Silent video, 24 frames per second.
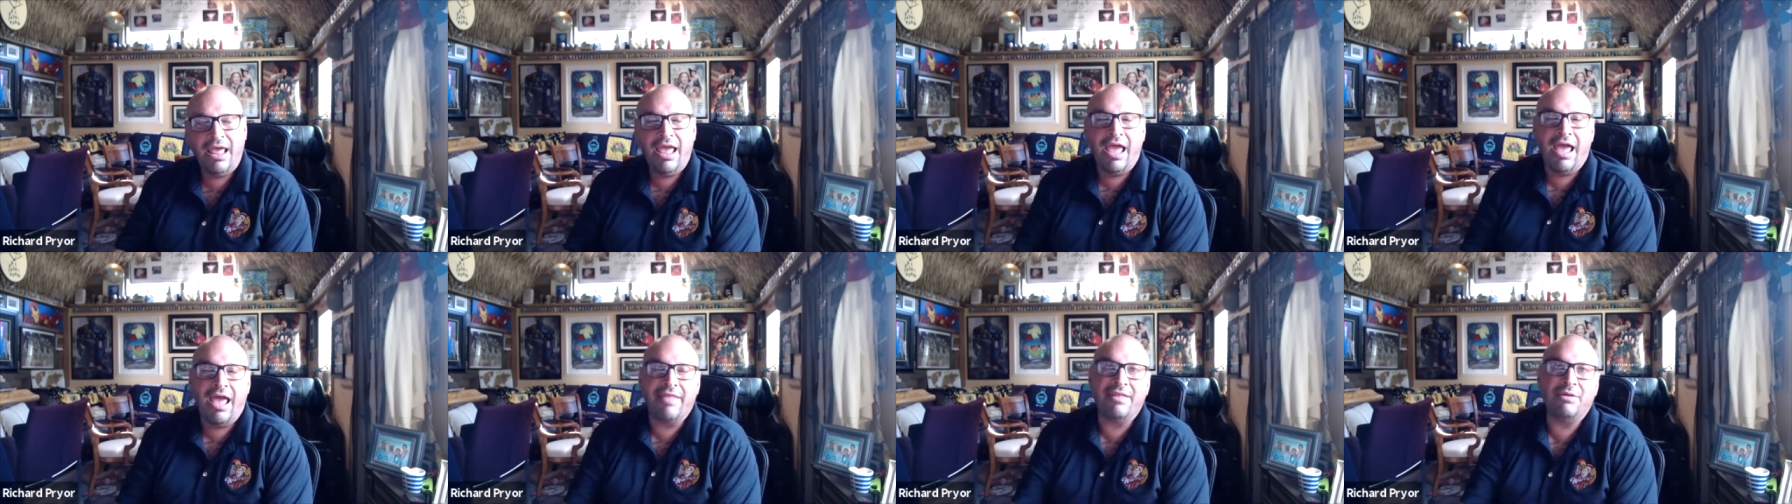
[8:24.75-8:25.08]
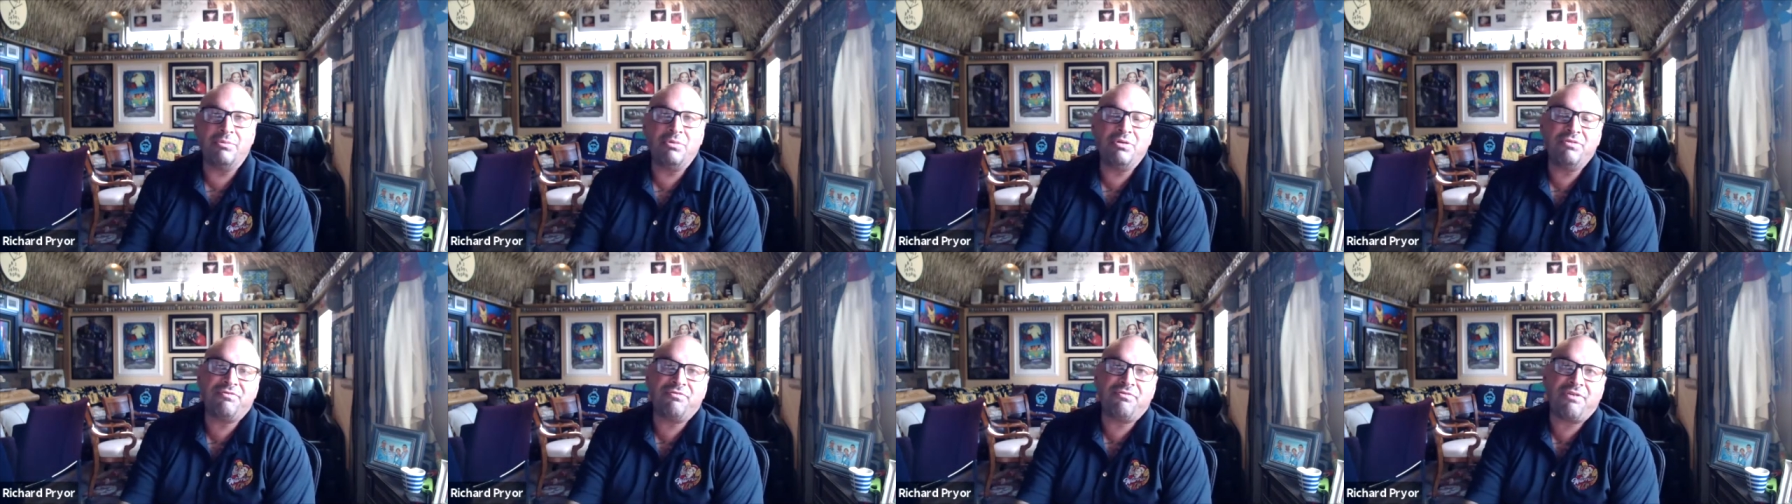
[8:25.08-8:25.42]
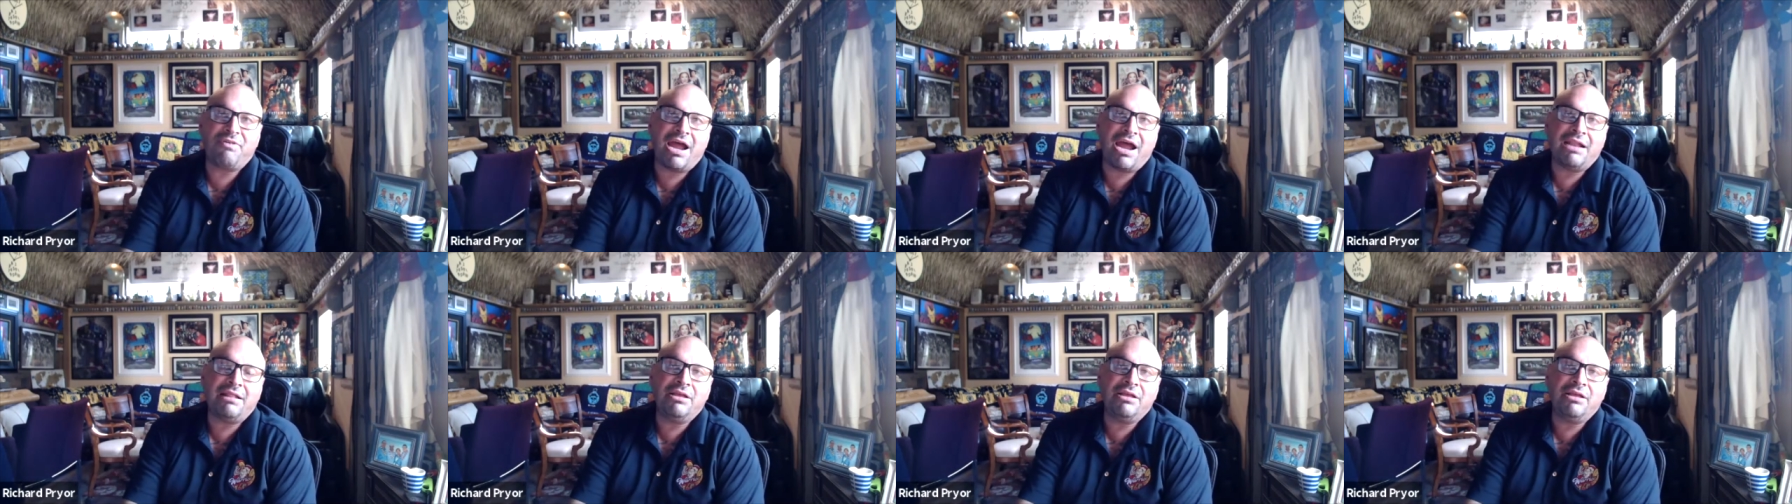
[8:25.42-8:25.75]
And then we
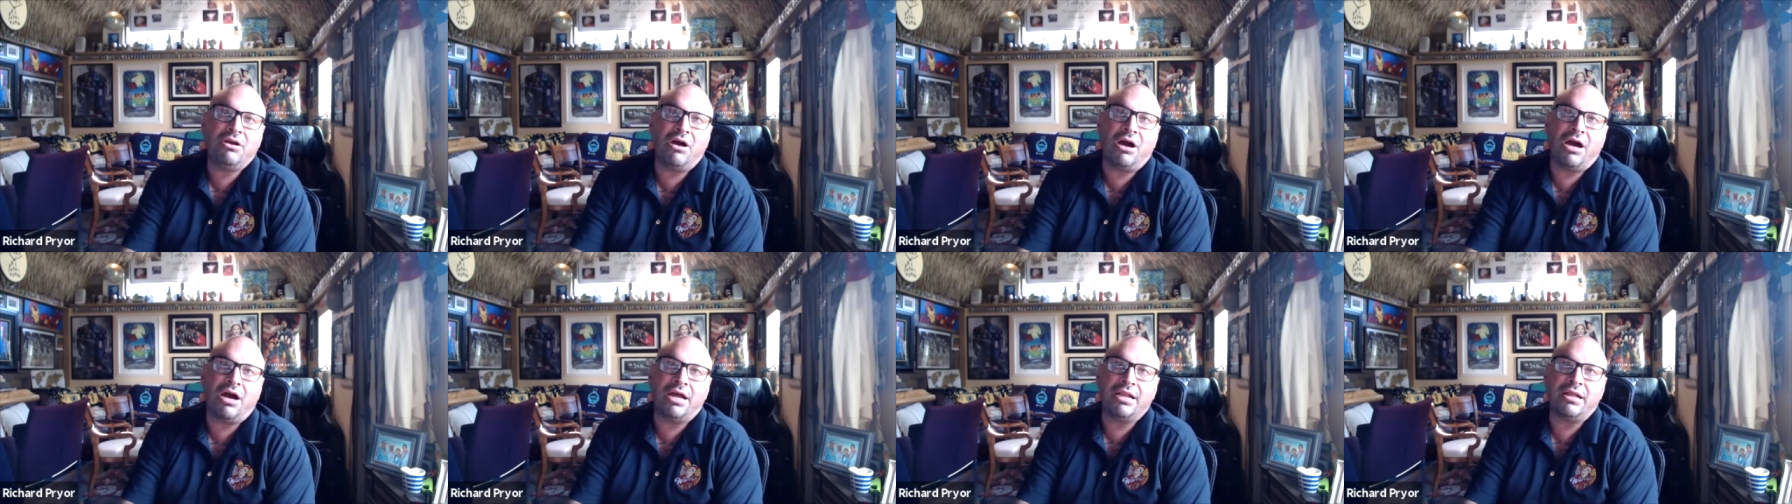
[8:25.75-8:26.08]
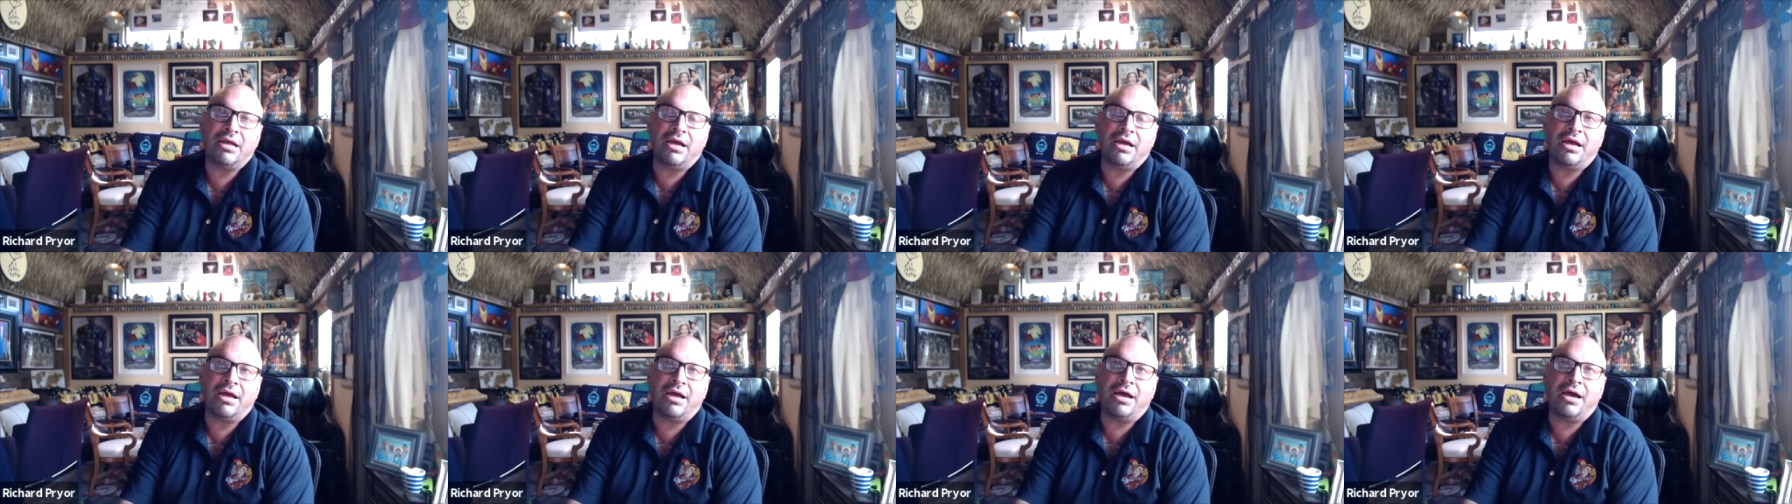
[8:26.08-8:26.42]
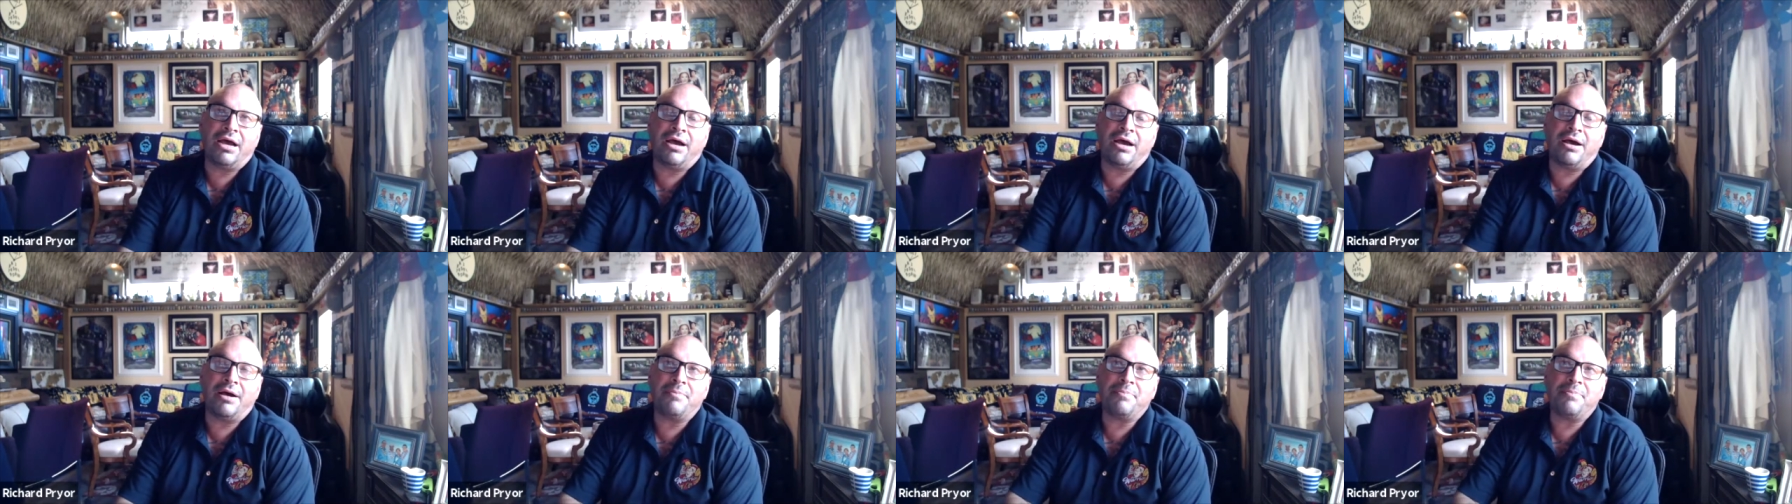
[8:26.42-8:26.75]
finally got a